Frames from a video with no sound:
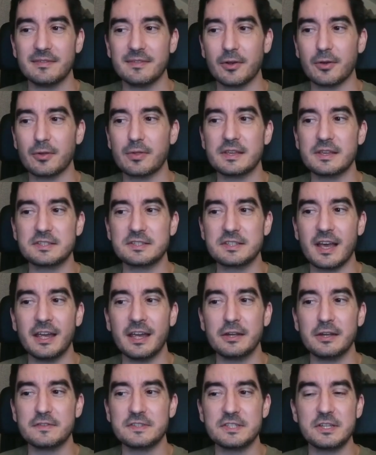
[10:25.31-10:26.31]
or this
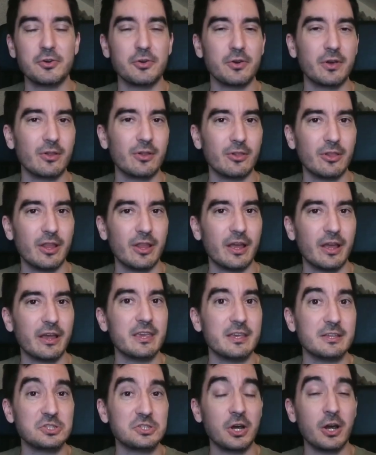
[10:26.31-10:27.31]
kind of cereal, Lucky
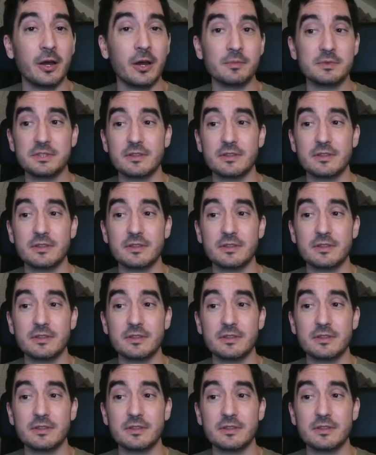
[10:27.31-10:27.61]
Charms,